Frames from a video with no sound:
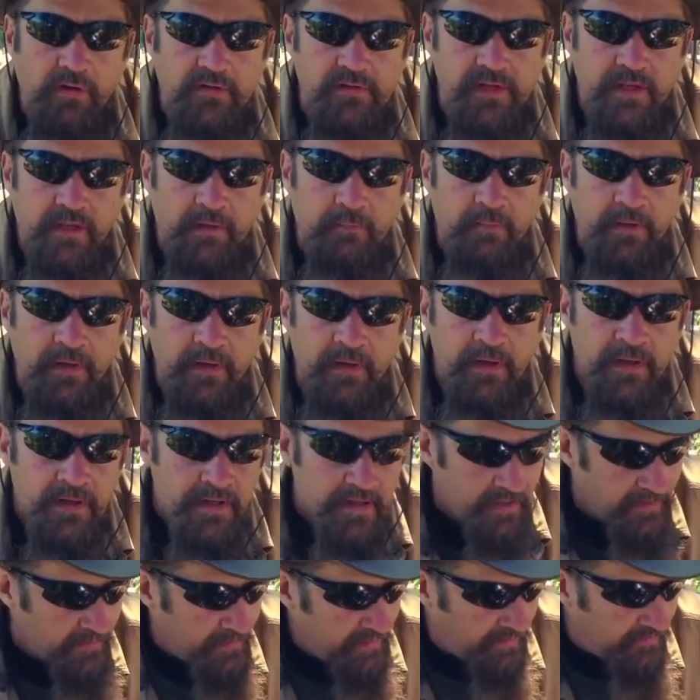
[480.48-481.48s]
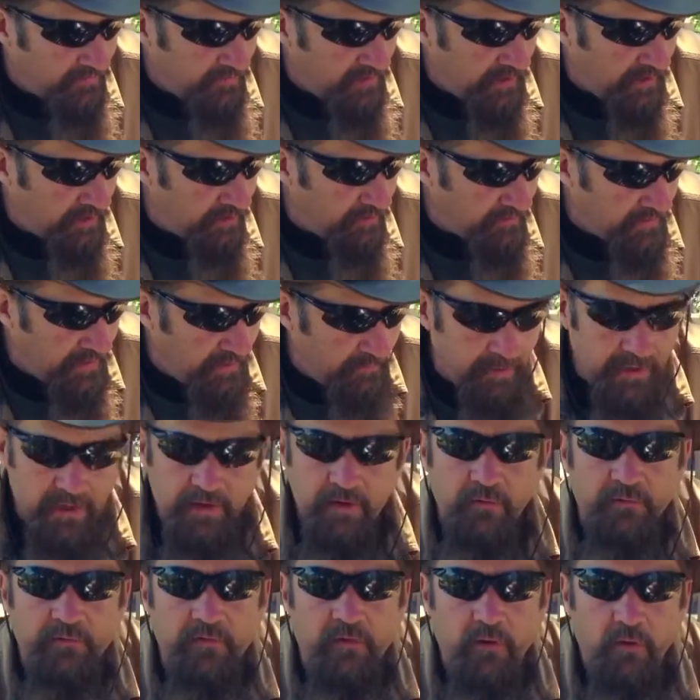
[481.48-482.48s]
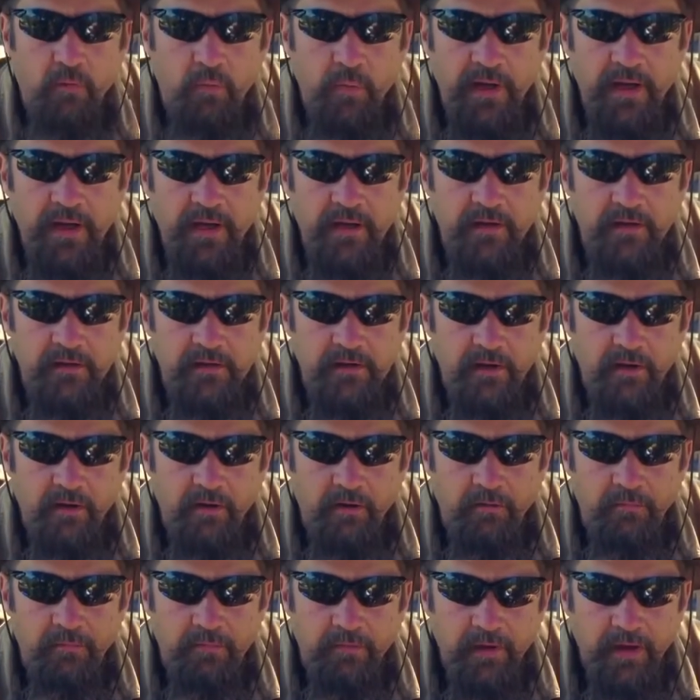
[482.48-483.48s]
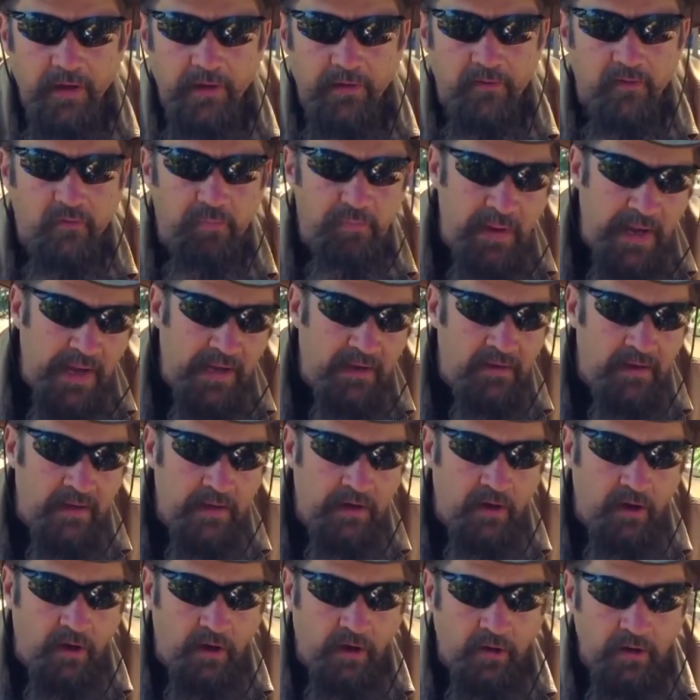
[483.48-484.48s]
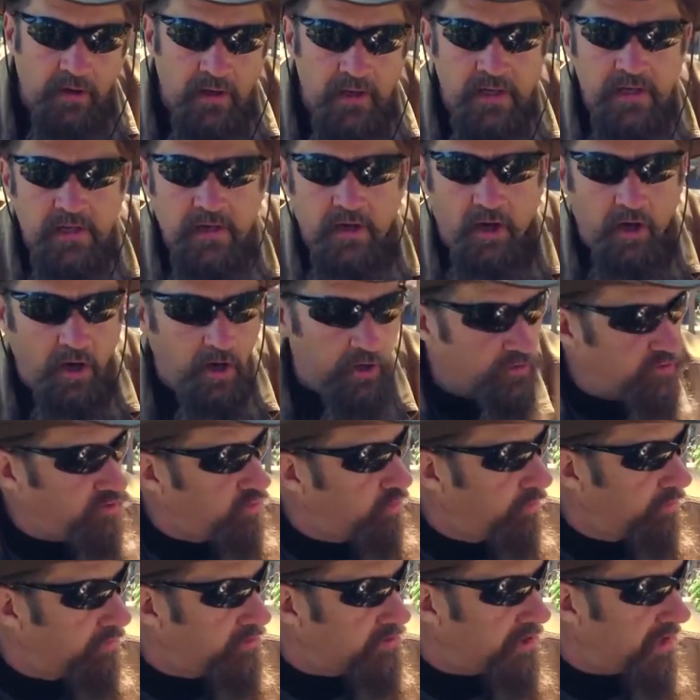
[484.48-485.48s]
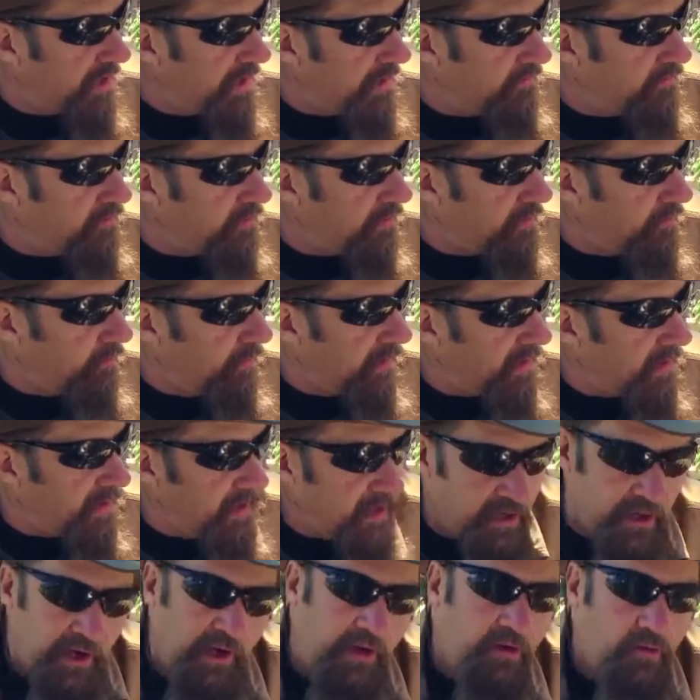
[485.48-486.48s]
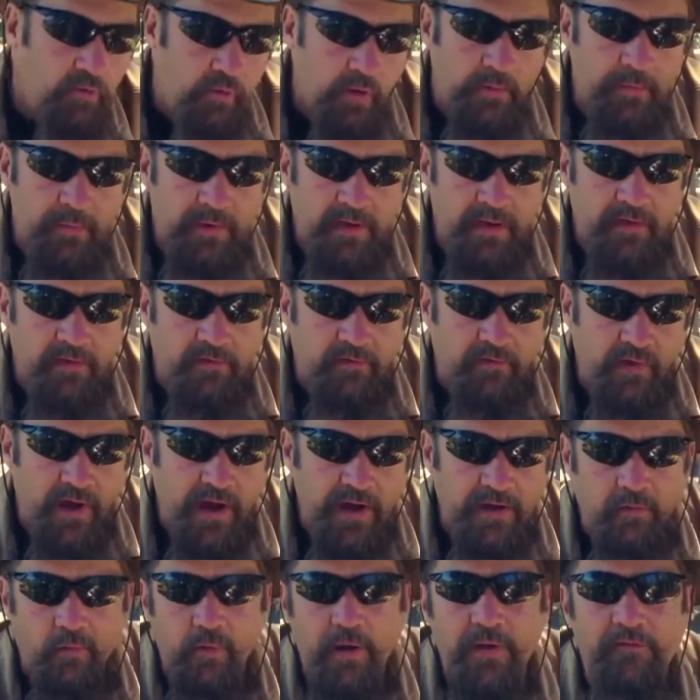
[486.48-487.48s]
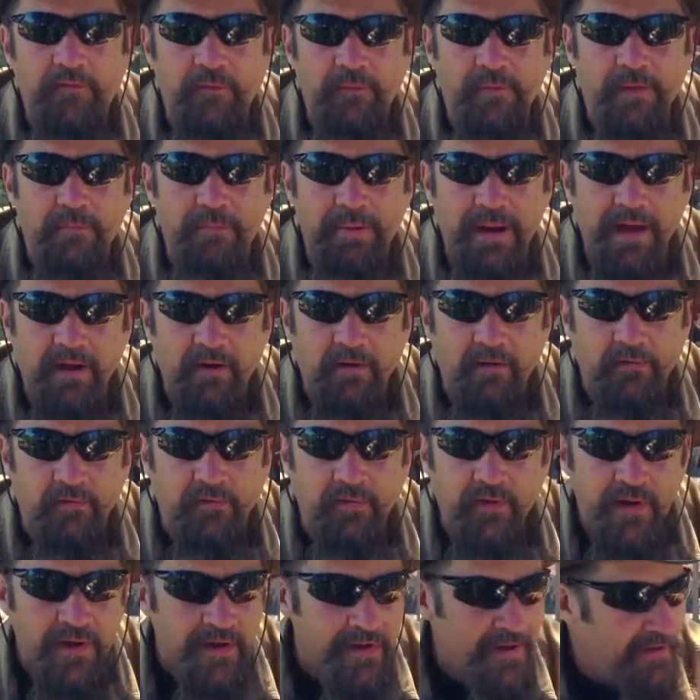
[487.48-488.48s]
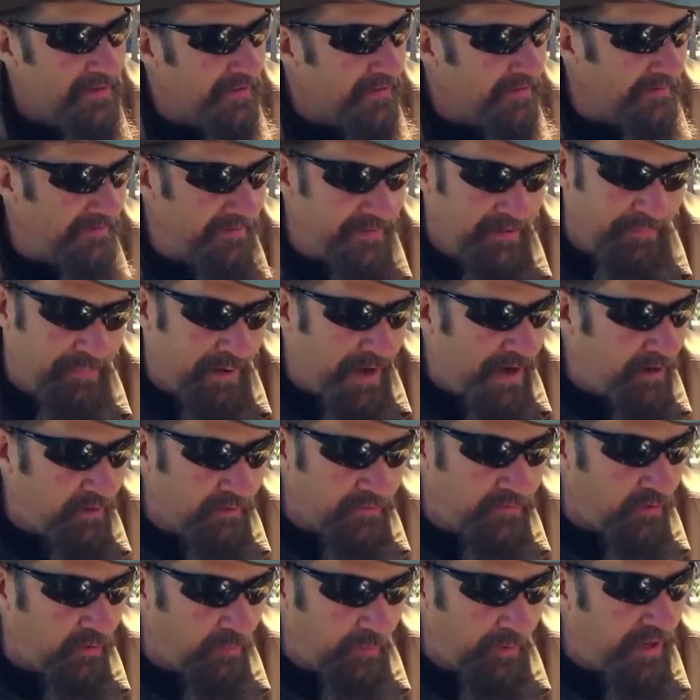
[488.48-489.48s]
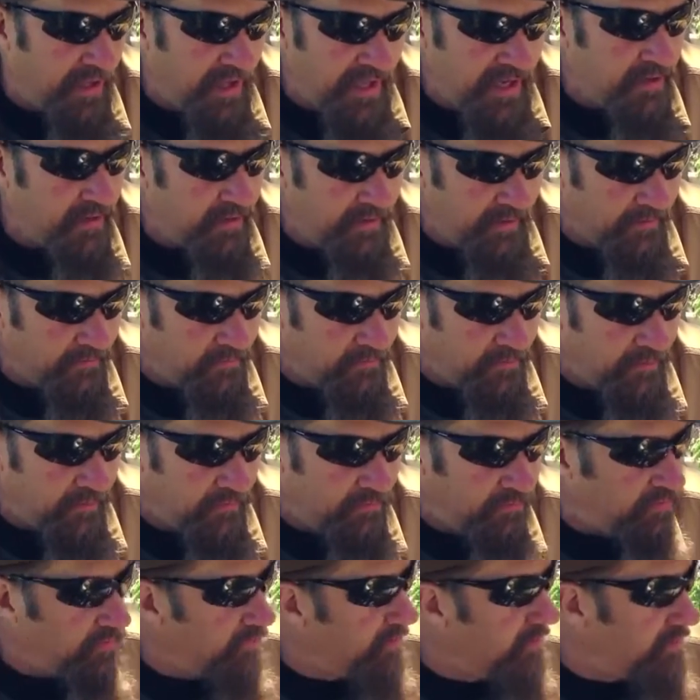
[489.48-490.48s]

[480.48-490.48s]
team that's here, and they've been here for a week, and they're expanding our tool shed so that we can get our equipment inside away from the bears. The bears are relentless, and as soon